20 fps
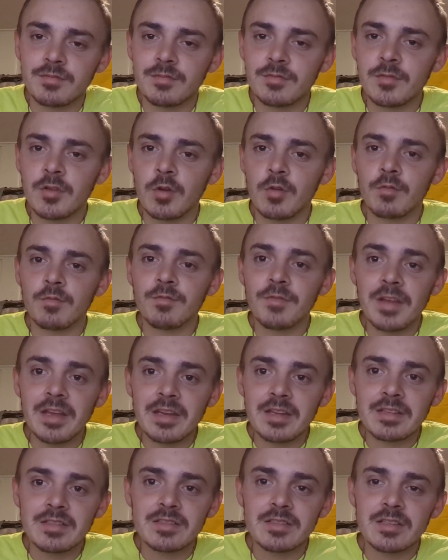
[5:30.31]
you know,
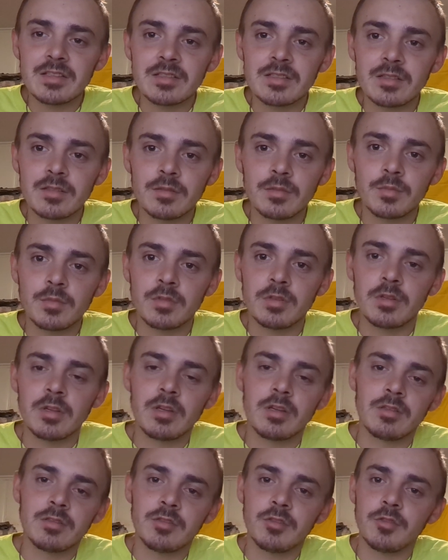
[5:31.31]
vetting system
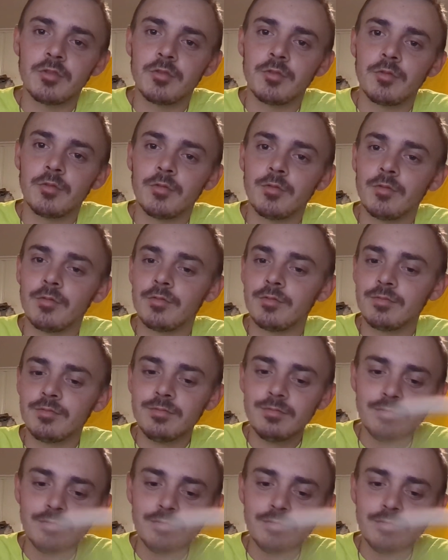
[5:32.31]
to